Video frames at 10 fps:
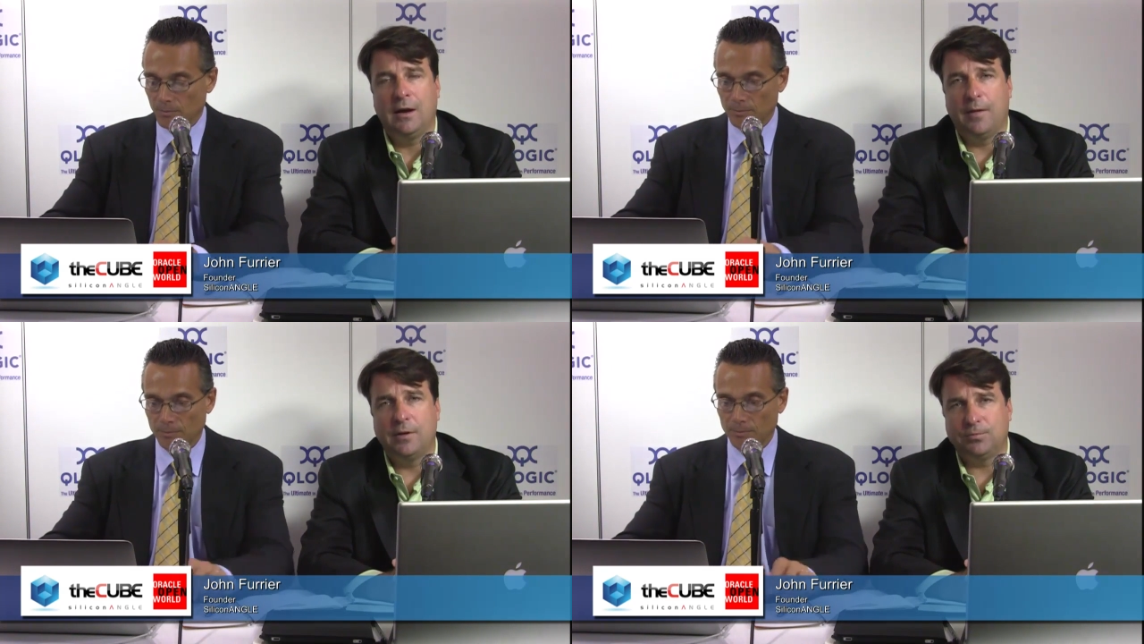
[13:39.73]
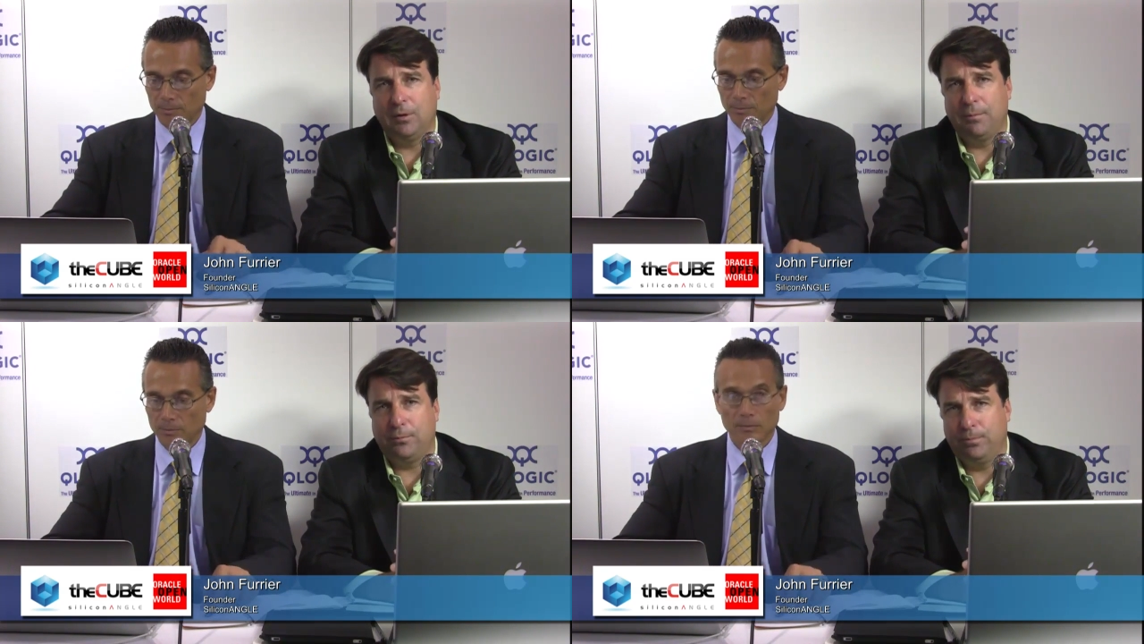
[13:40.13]
Speaker 1: and this
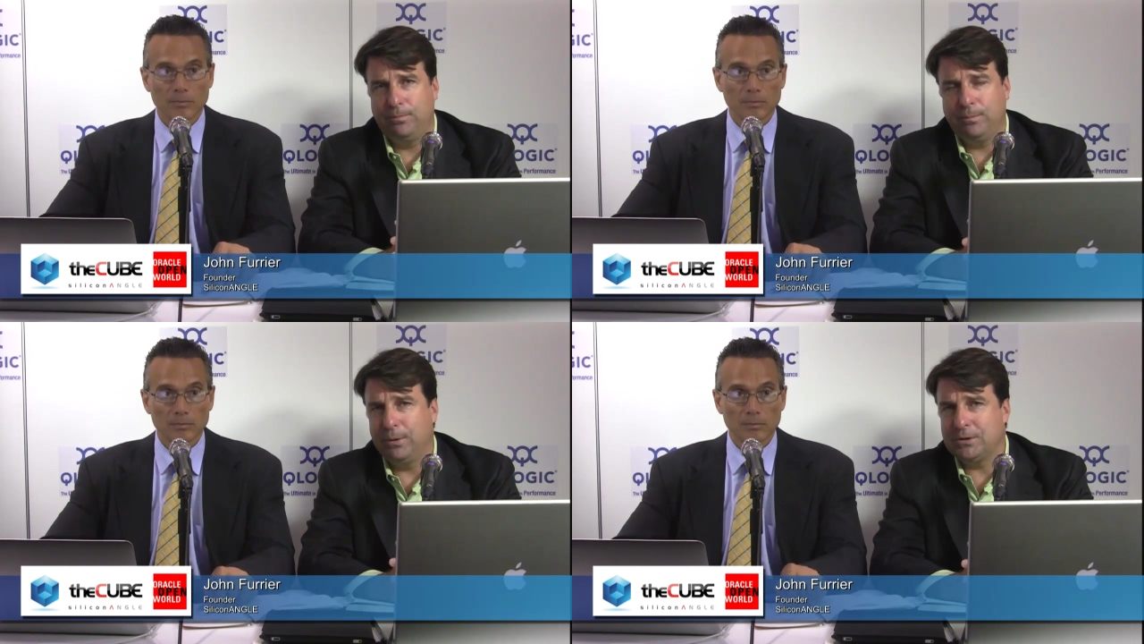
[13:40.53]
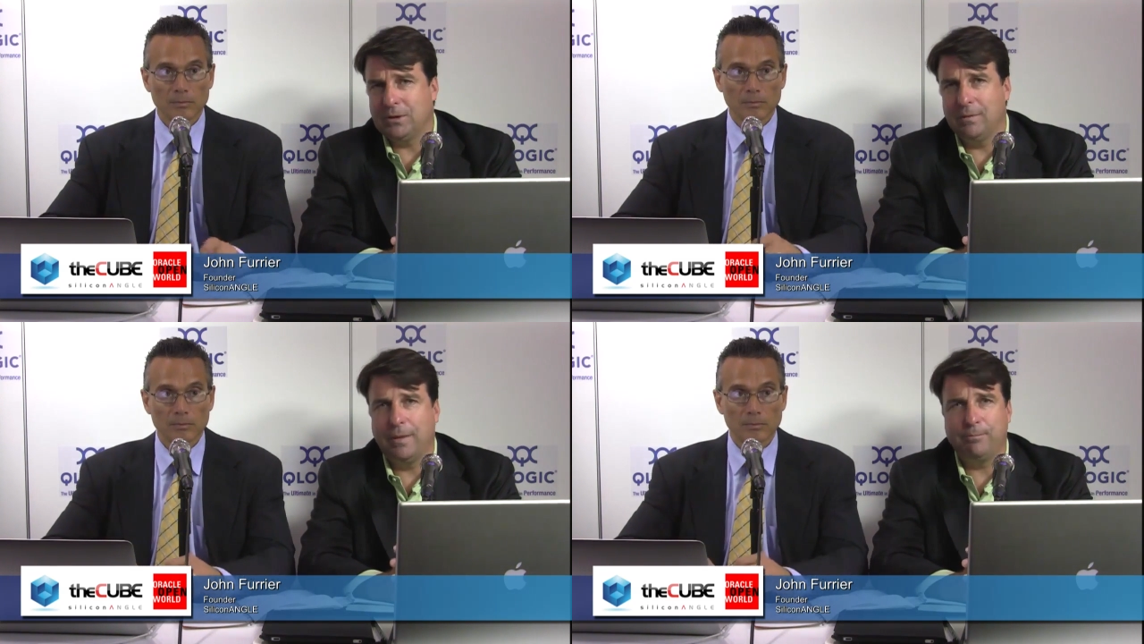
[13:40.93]
really puts
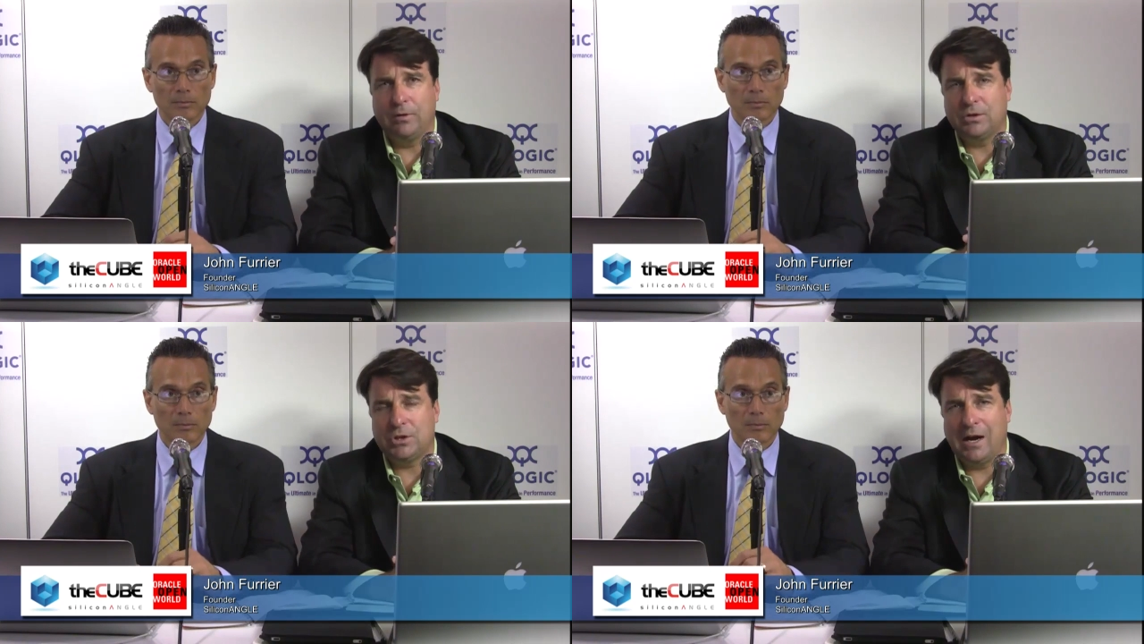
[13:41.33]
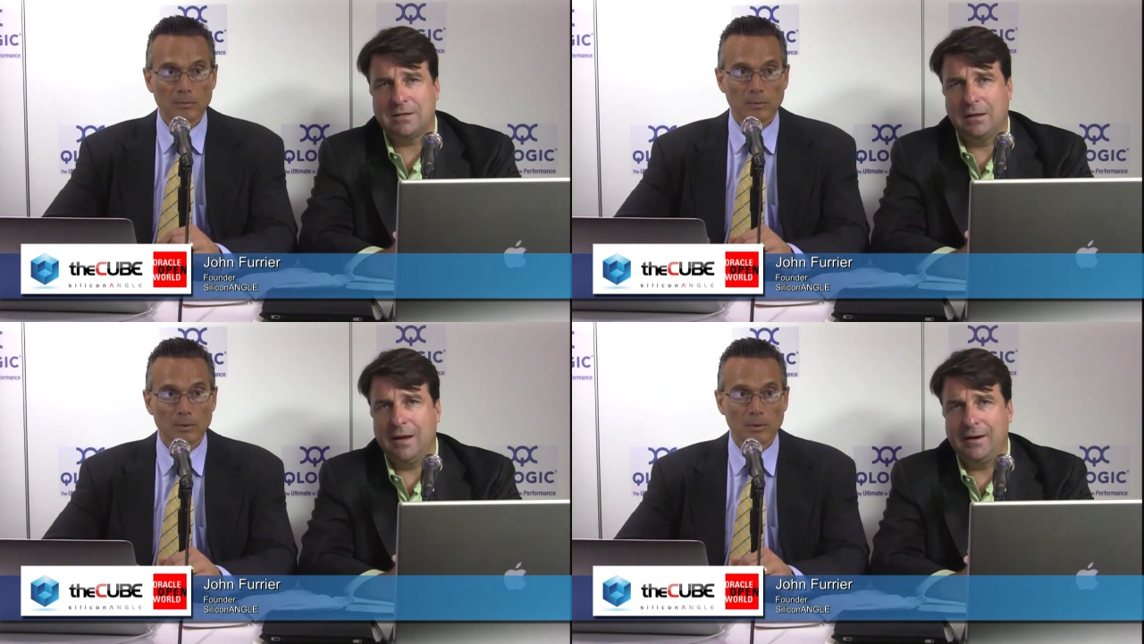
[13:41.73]
the, the
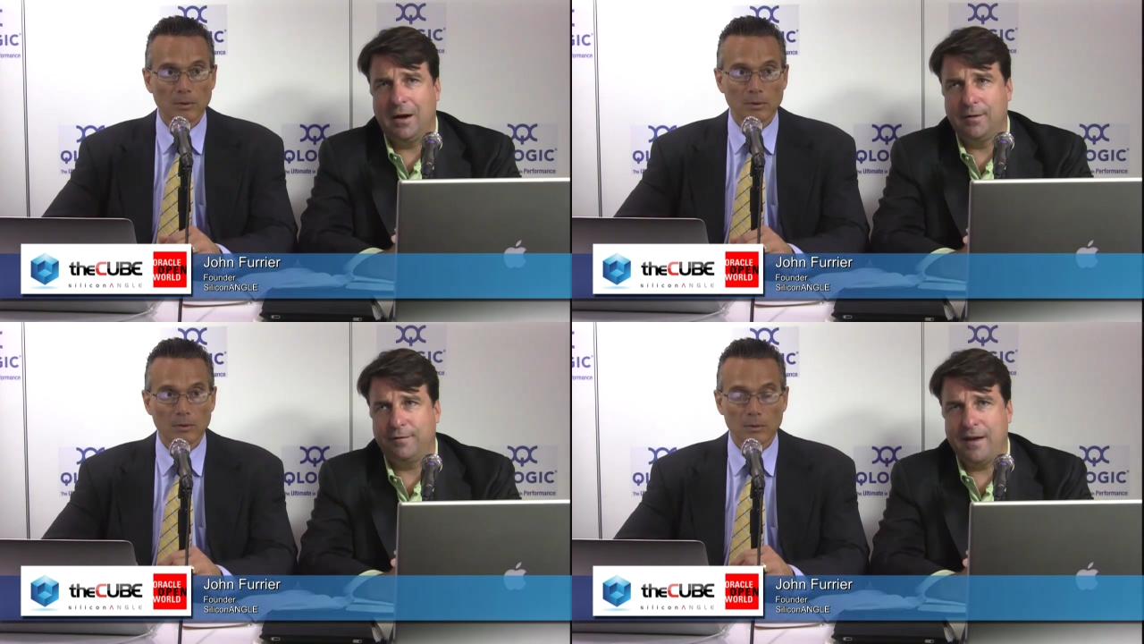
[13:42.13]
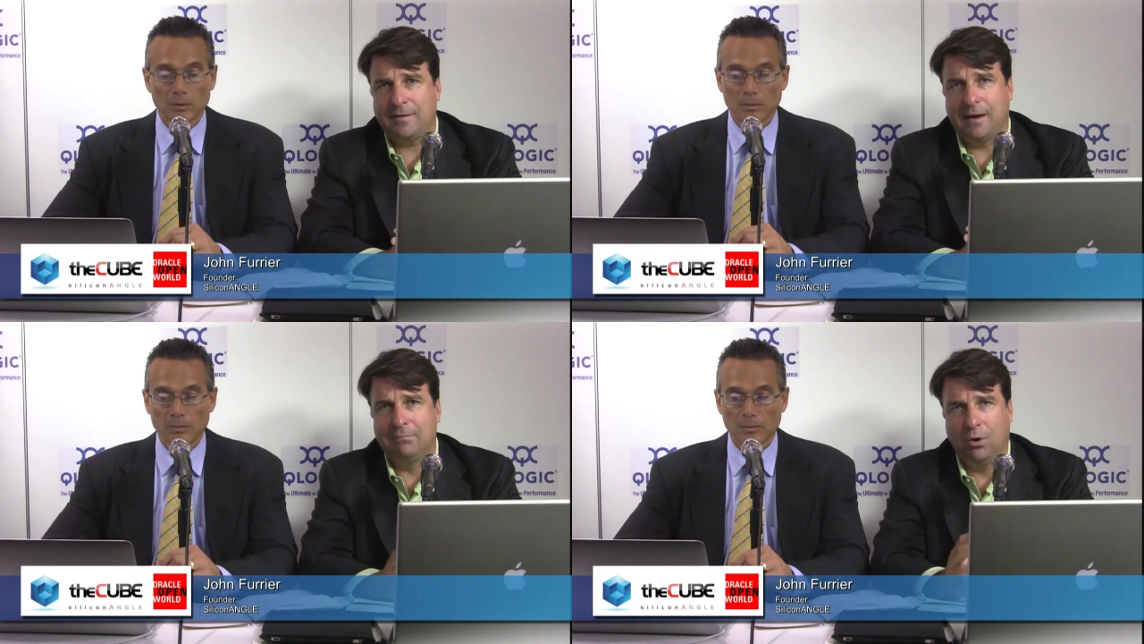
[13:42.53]
shines the light on the
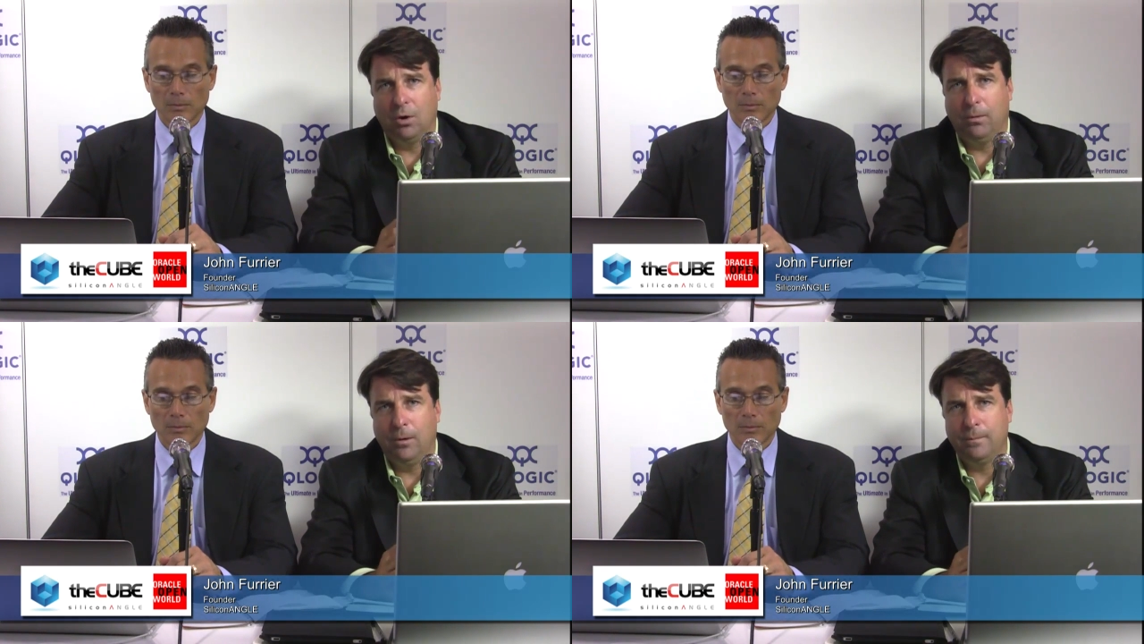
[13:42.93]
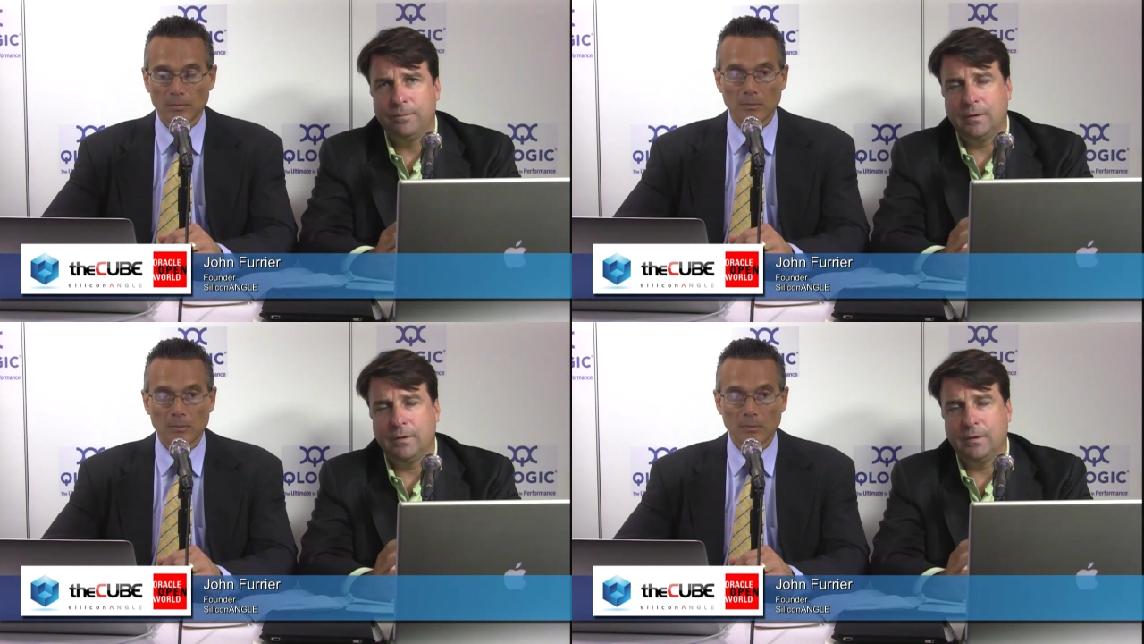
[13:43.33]
fact that mobile